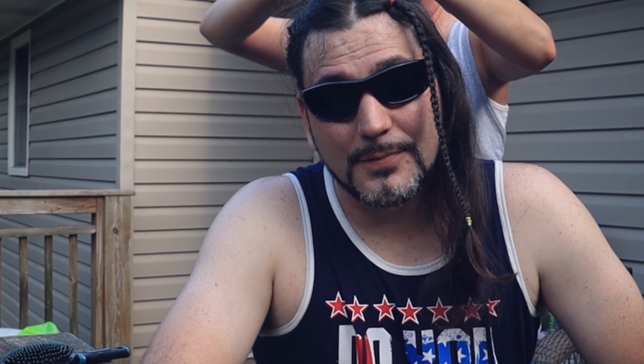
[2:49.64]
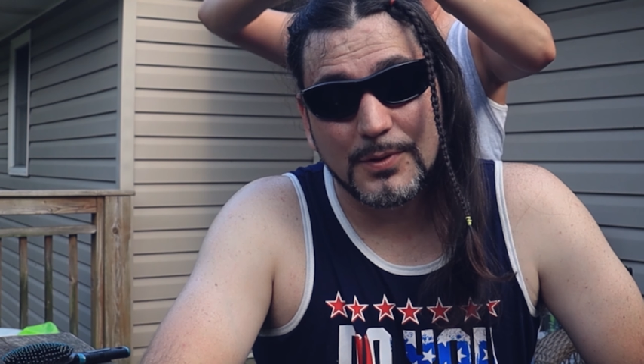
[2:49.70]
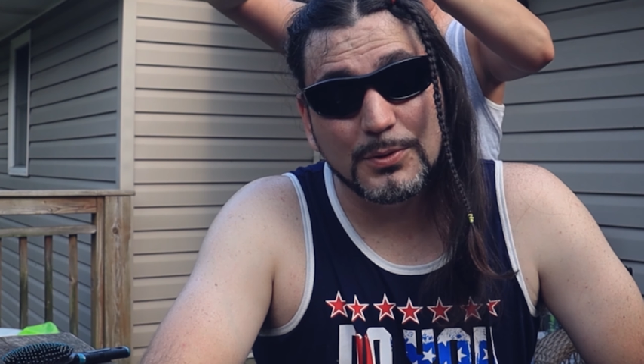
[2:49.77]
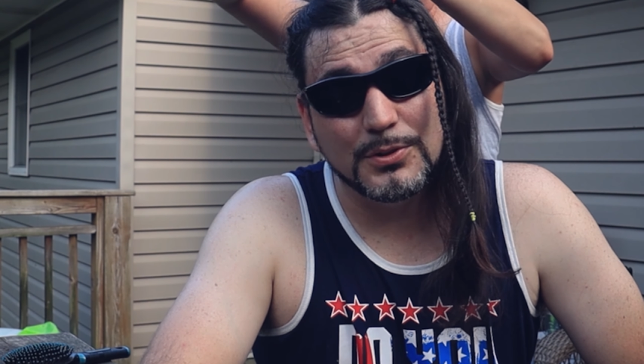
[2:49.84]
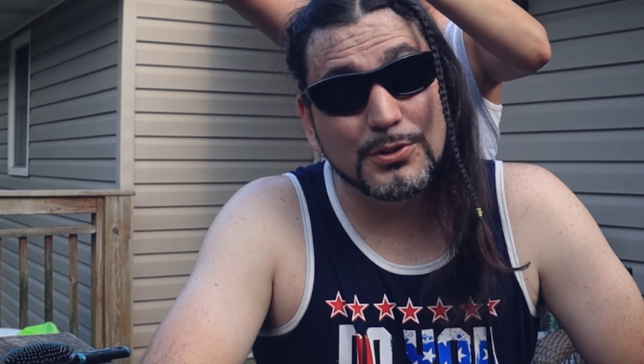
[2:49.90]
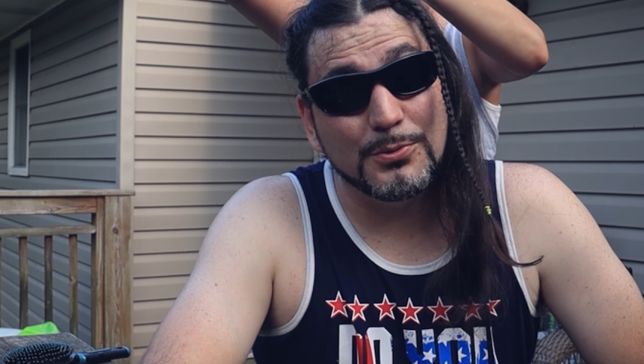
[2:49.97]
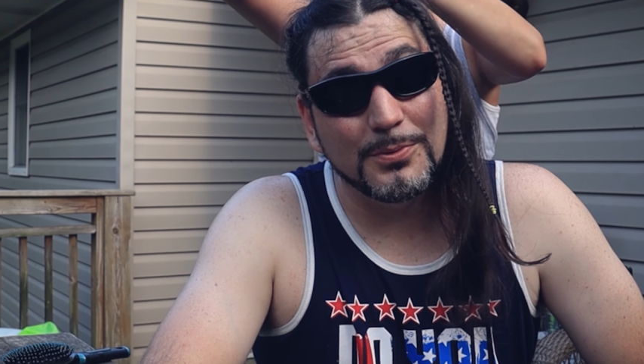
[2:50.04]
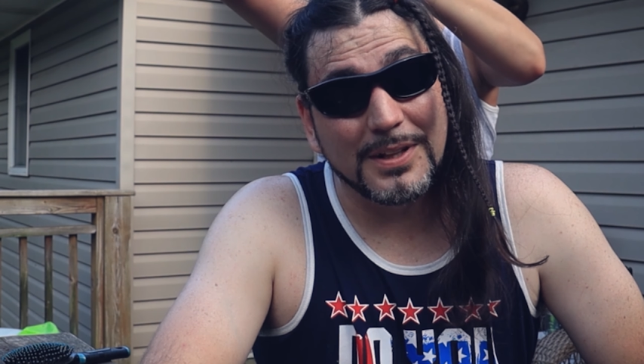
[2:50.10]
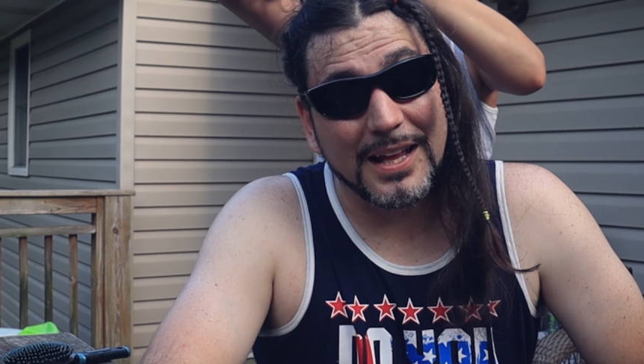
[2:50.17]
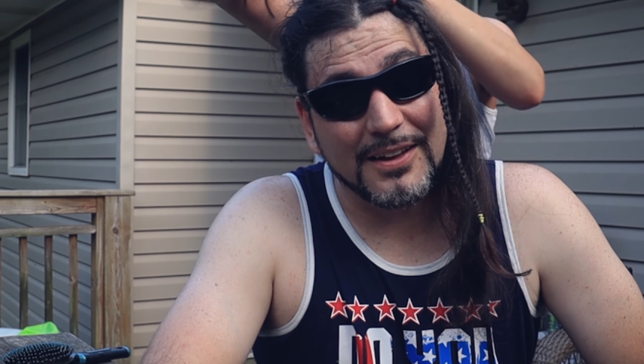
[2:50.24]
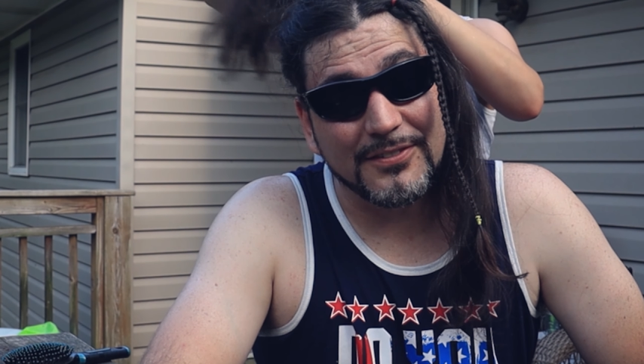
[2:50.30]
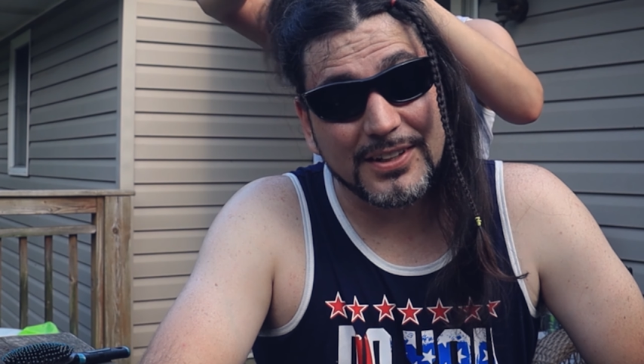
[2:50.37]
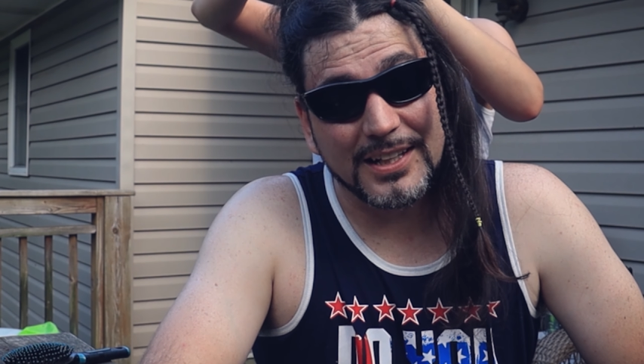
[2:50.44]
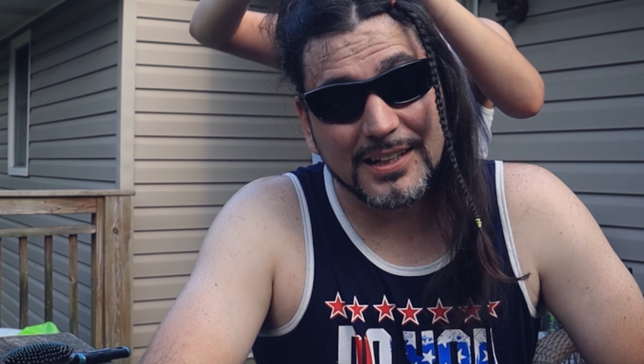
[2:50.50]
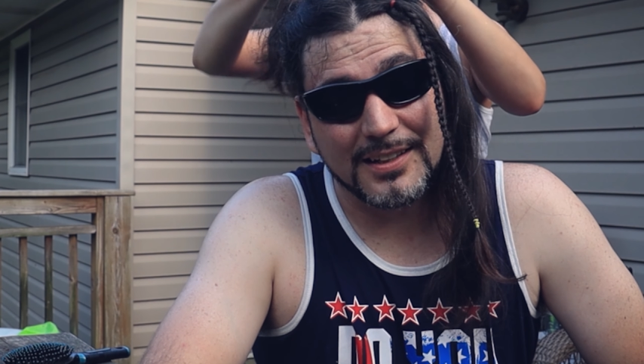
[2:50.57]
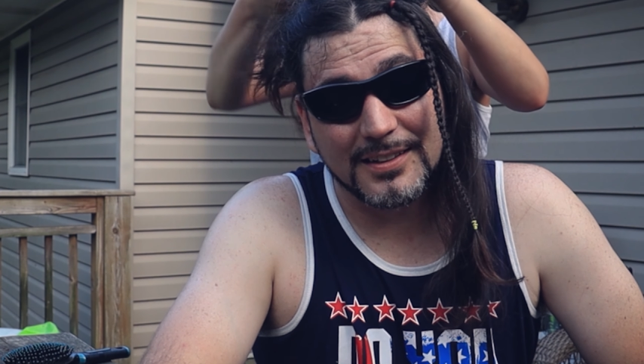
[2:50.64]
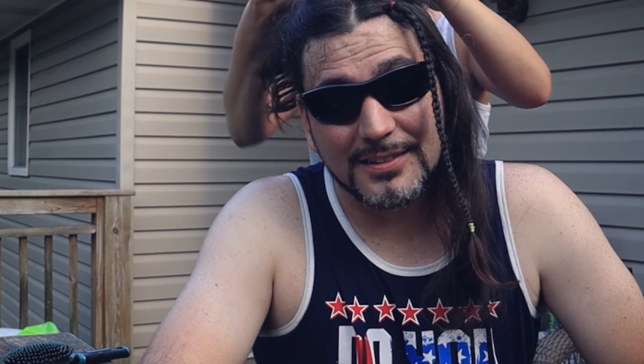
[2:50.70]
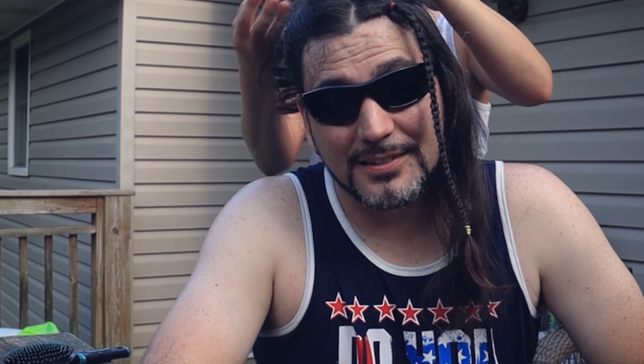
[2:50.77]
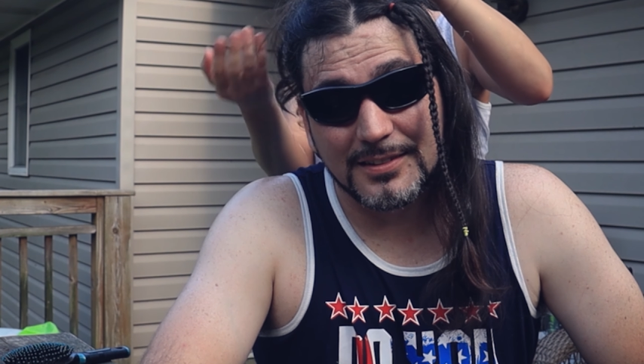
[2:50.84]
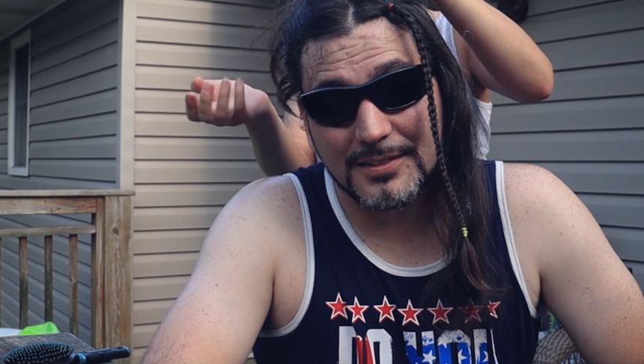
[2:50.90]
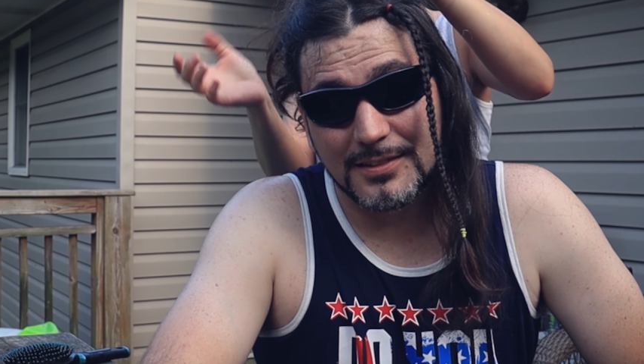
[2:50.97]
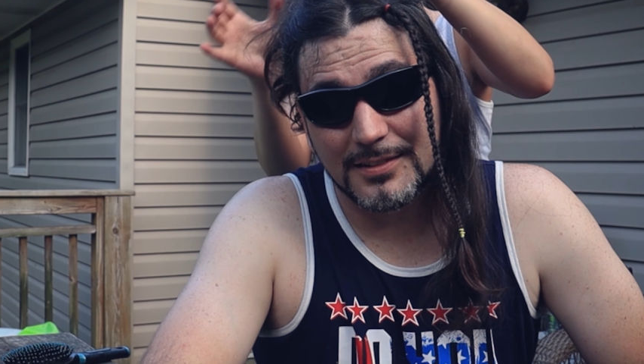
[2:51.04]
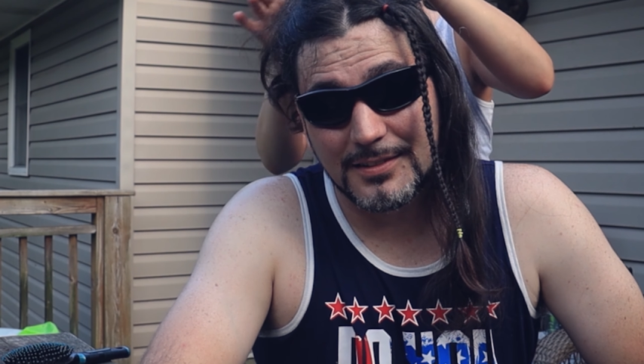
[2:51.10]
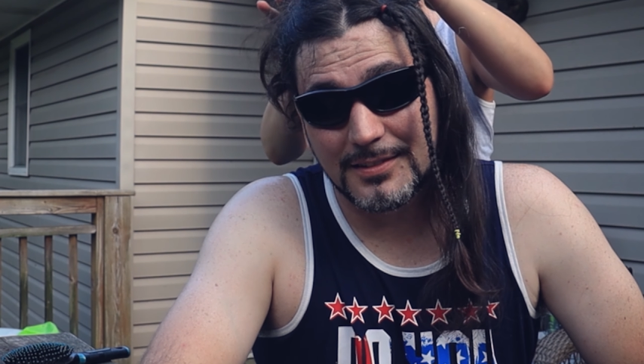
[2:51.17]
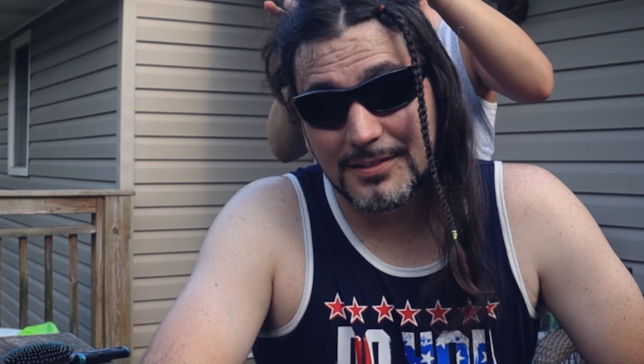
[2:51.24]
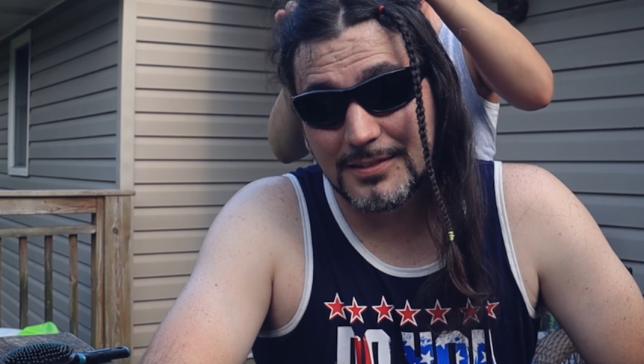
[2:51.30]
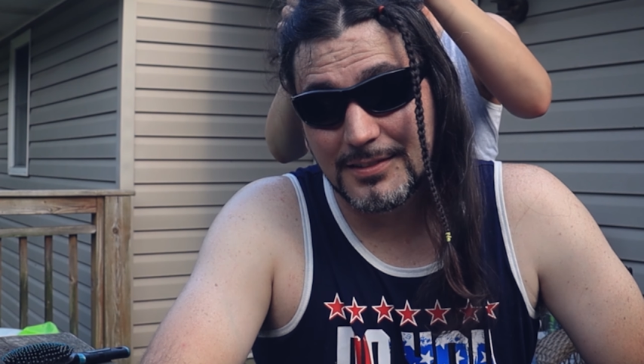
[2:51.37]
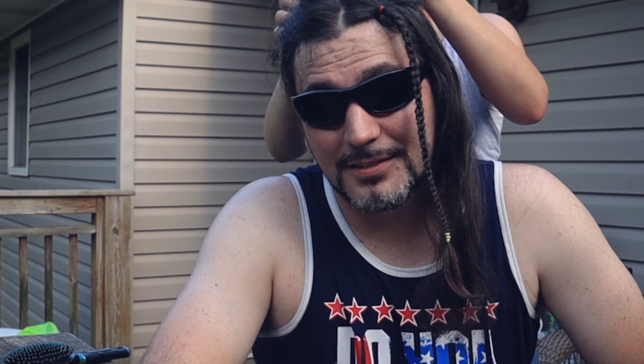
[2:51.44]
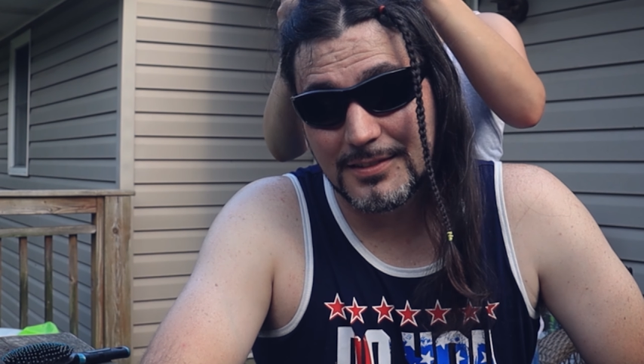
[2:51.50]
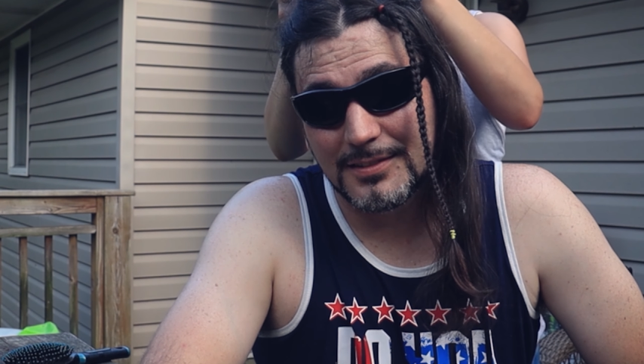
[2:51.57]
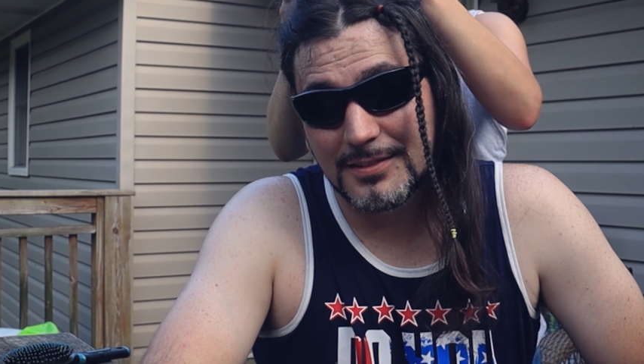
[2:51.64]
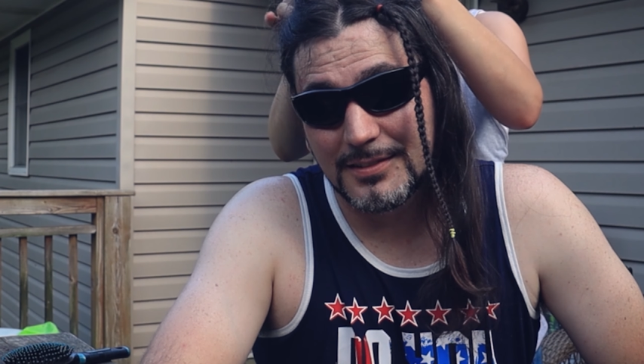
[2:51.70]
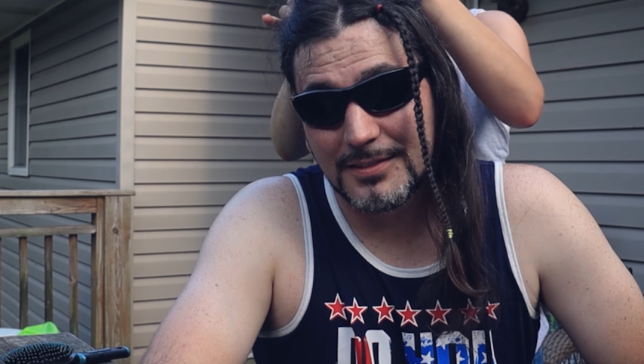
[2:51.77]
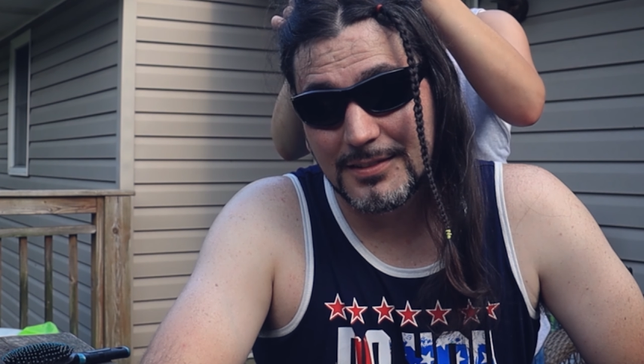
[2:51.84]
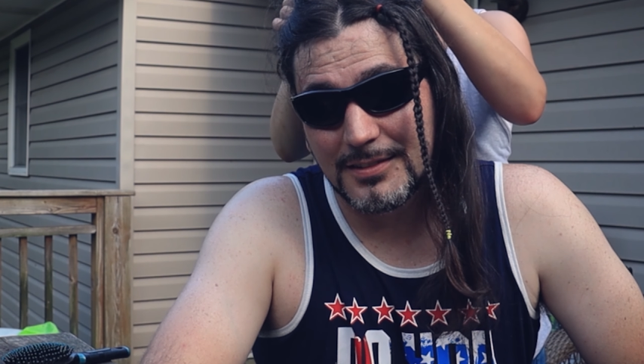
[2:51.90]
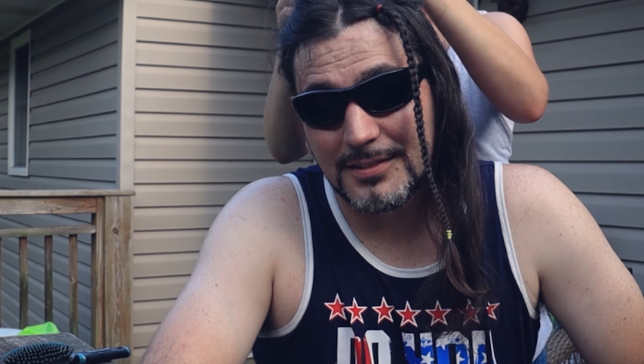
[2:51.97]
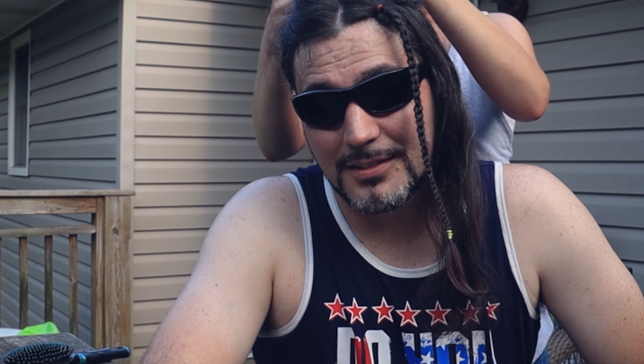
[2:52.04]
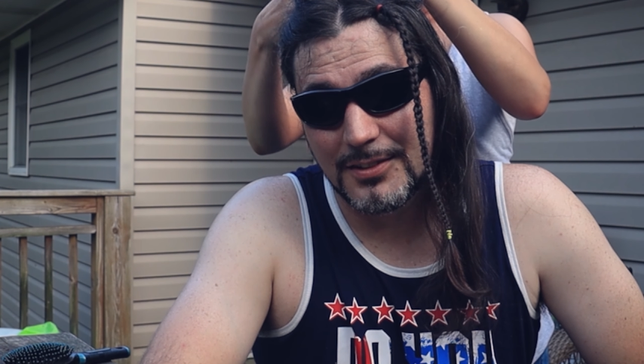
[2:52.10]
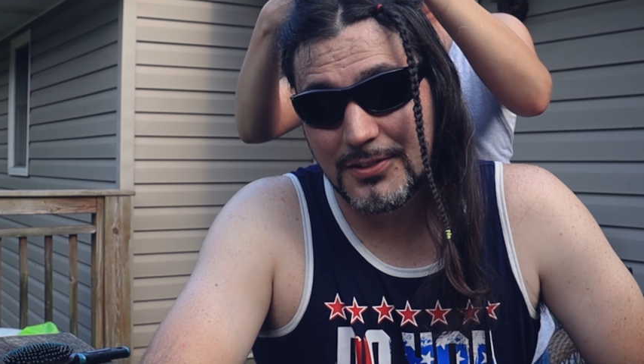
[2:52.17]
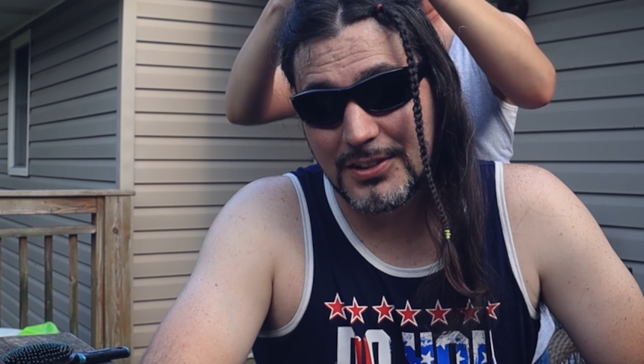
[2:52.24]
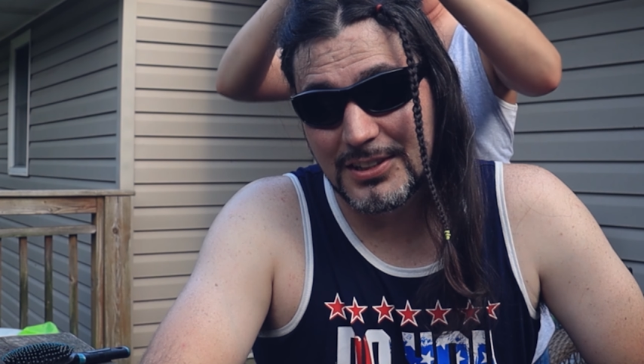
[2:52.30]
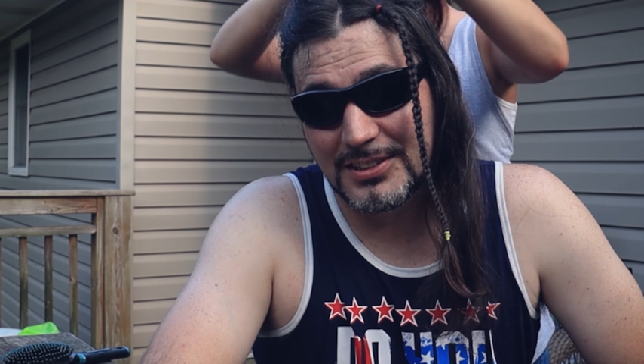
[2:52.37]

What you laughing at? They're